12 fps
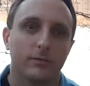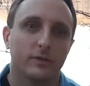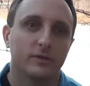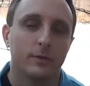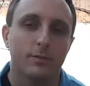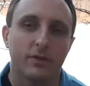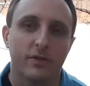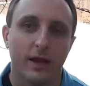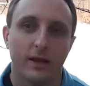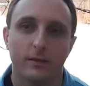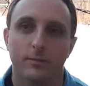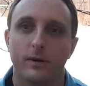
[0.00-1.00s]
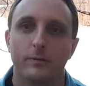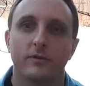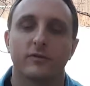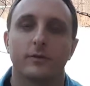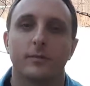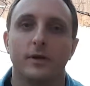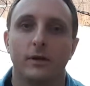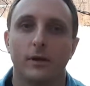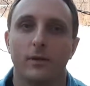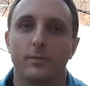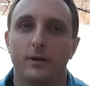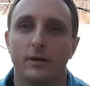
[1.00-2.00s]
sympathetic people from
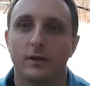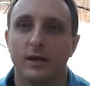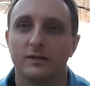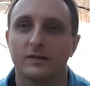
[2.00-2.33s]
Europe and the United